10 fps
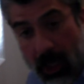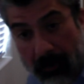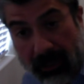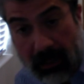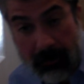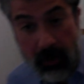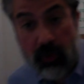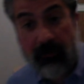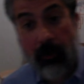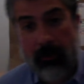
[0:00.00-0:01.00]
but it can be
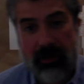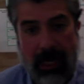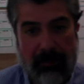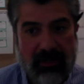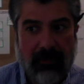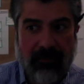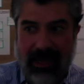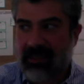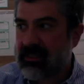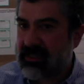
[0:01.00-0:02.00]
used for other types of
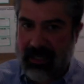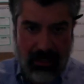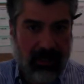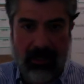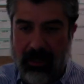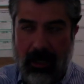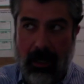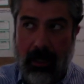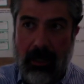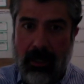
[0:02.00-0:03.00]
anesthesia, uh,